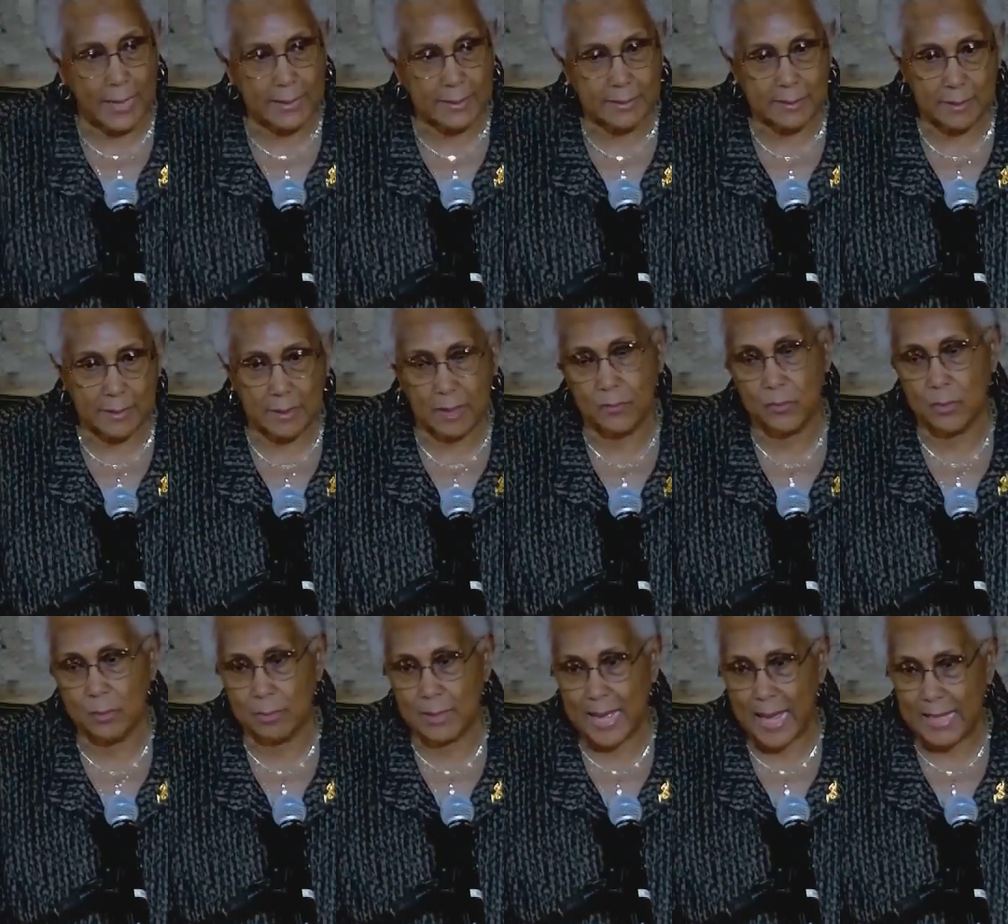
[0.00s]
if you're
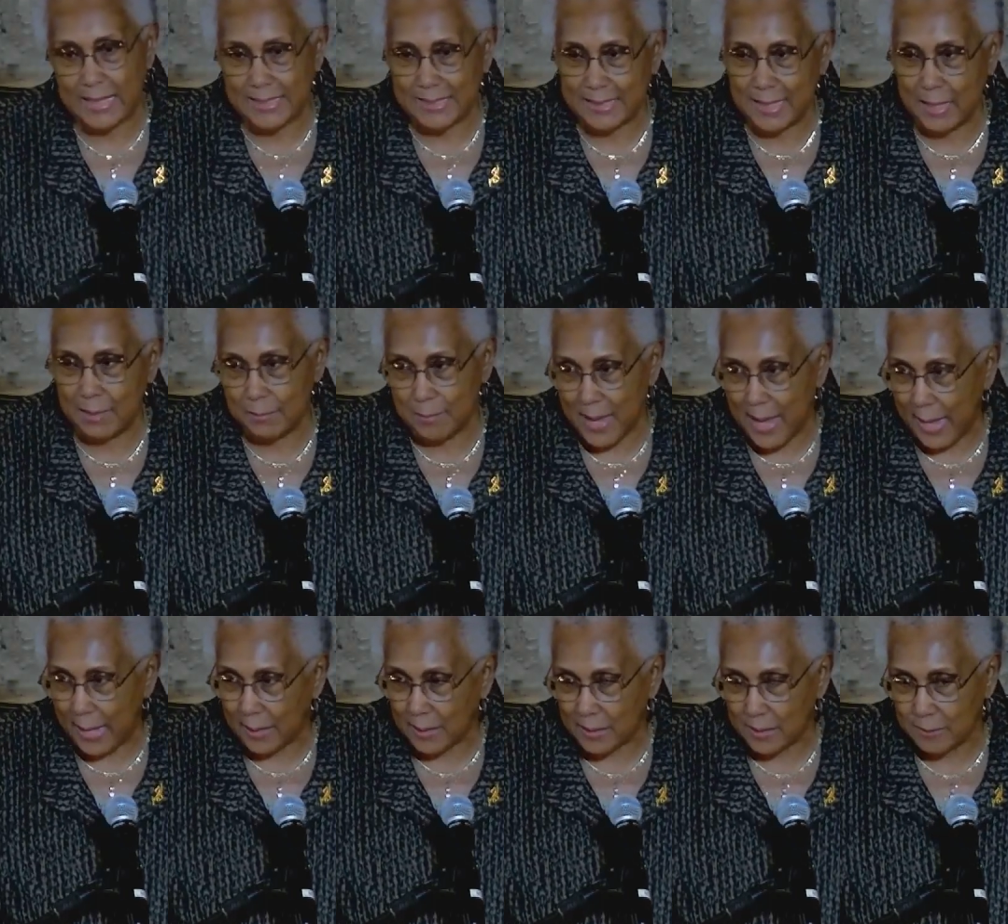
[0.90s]
black, stand back.
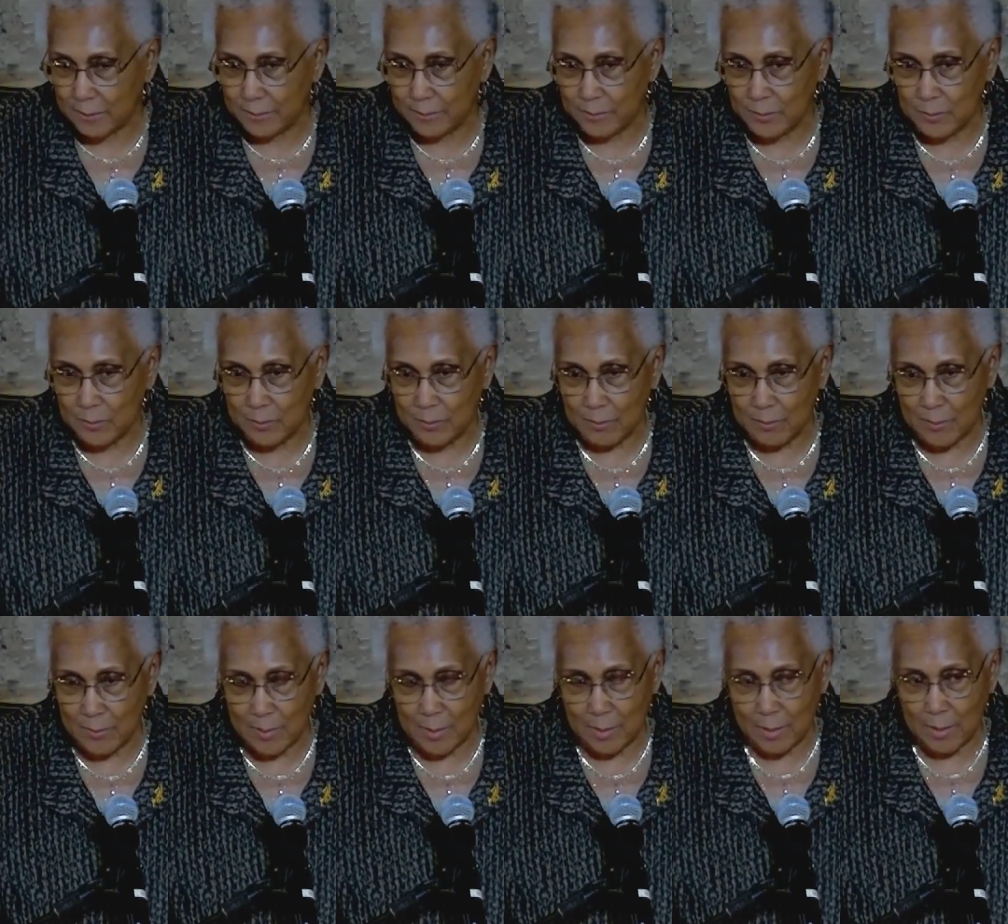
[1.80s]

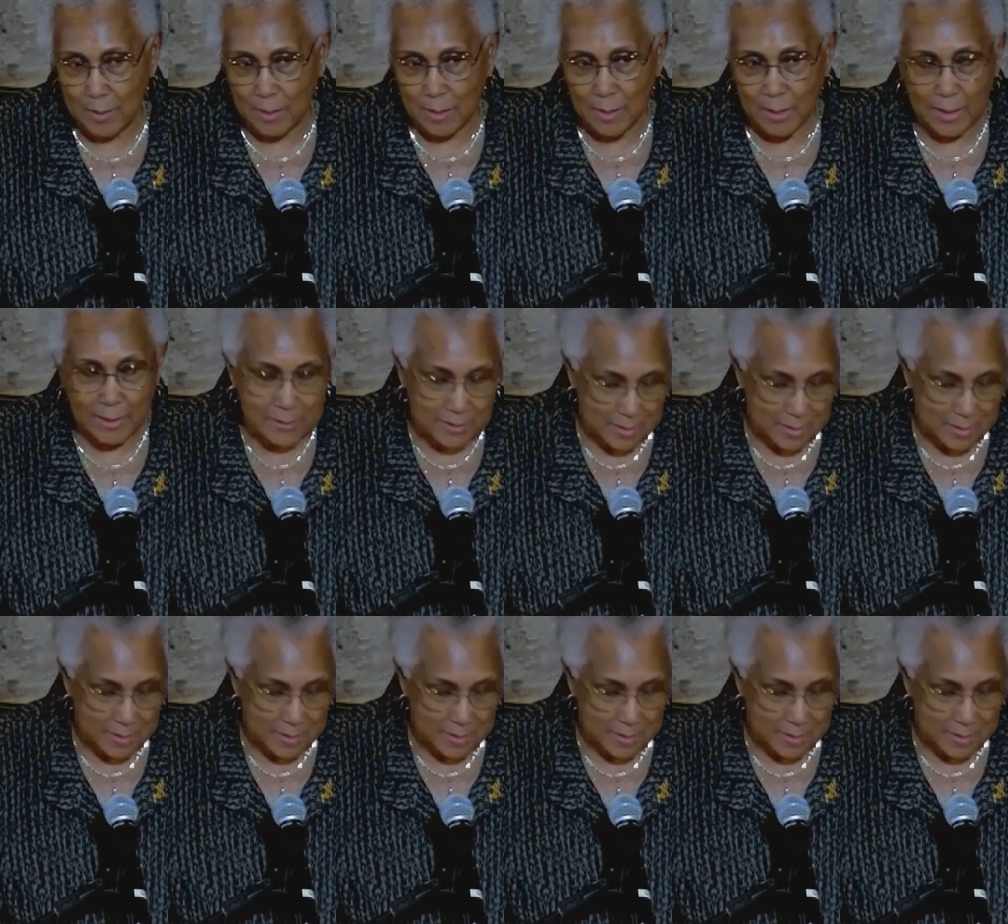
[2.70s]
And some of